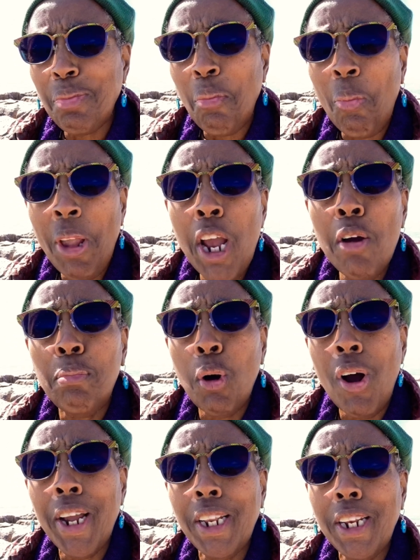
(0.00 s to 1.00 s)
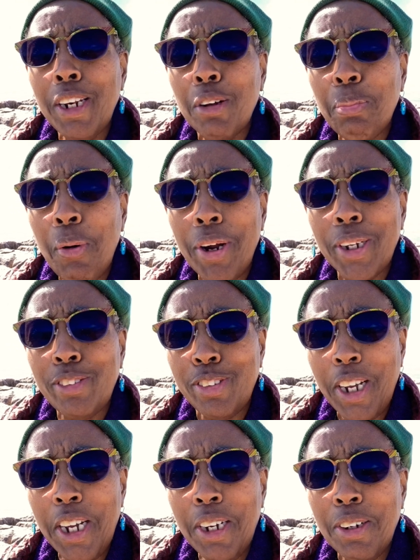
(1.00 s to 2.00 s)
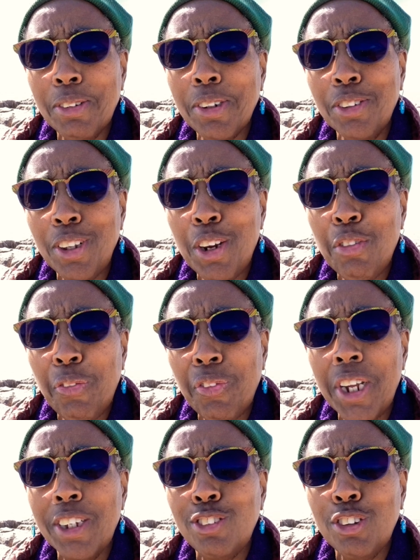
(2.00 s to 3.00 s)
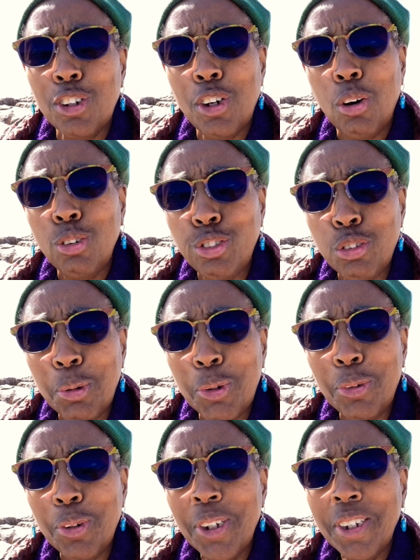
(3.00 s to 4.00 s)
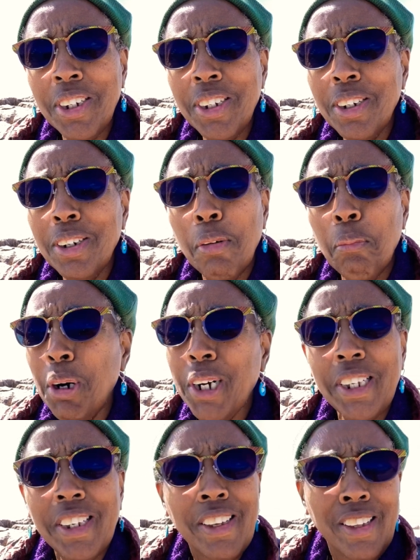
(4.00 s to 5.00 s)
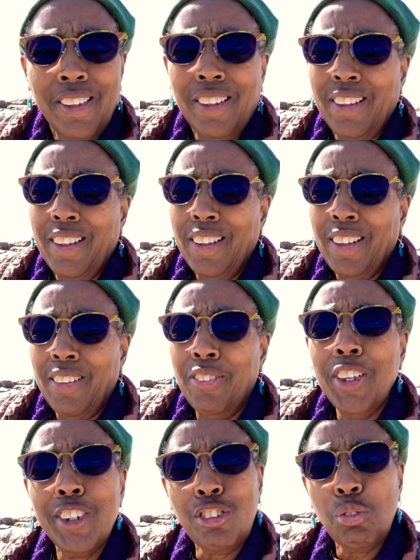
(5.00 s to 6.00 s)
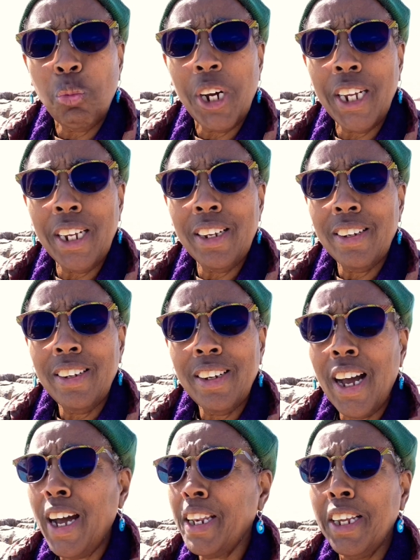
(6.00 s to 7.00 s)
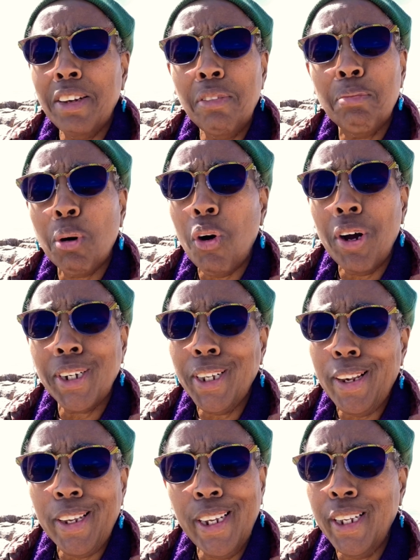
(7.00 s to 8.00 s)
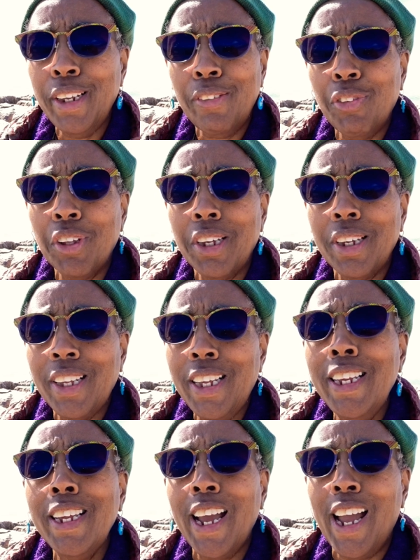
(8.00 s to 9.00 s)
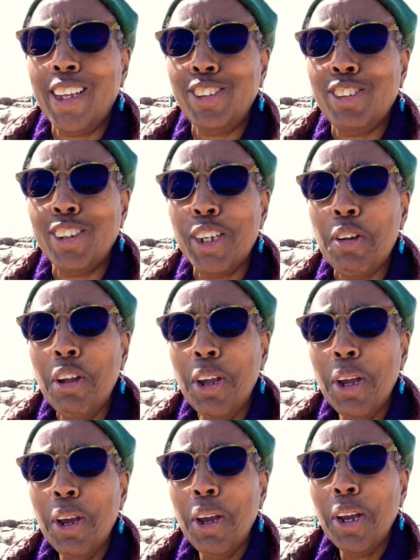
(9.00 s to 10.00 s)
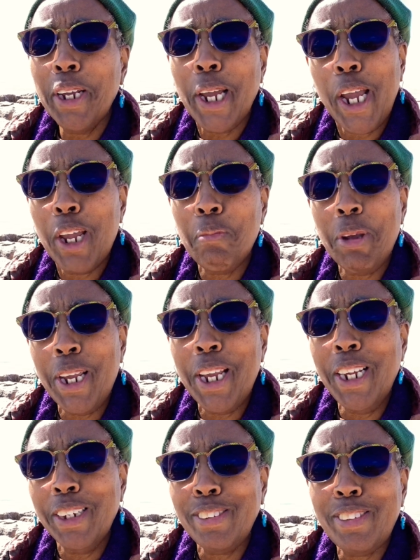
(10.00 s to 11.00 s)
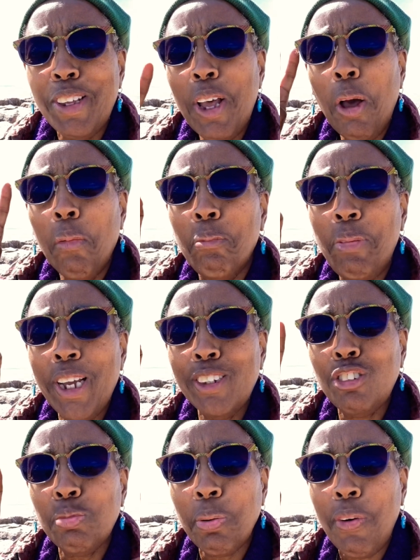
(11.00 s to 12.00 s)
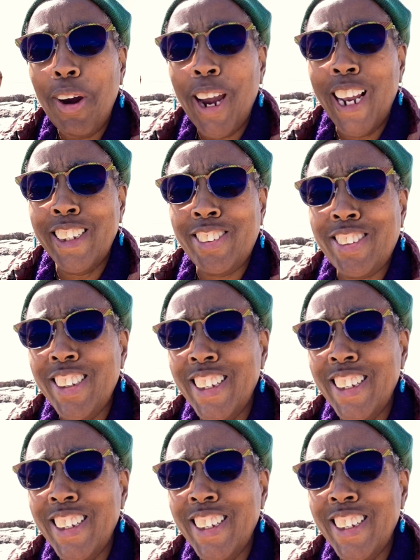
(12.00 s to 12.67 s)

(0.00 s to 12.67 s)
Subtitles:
and bargaining the price down, because everything's negotiable. But this way, I didn't bargain anything. He actually gave me his best price.